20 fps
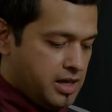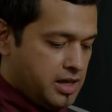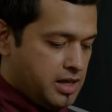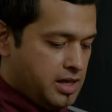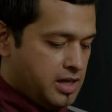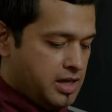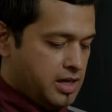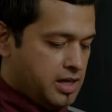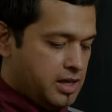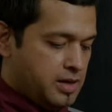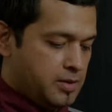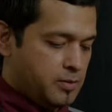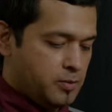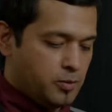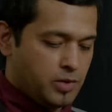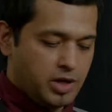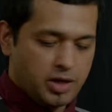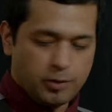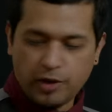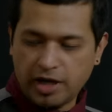And
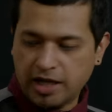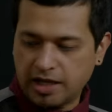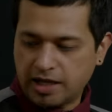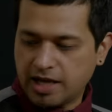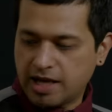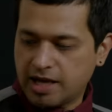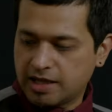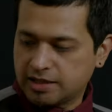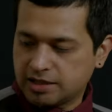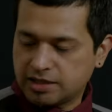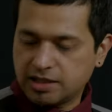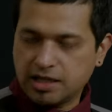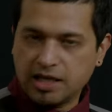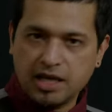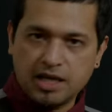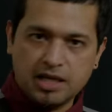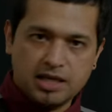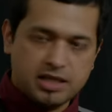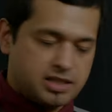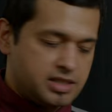what I can say
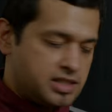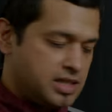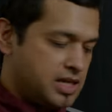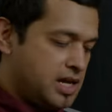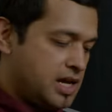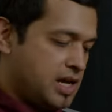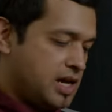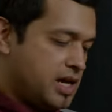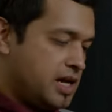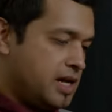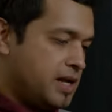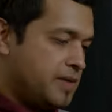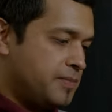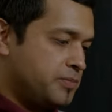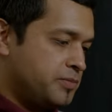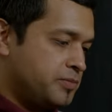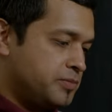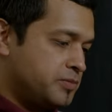is that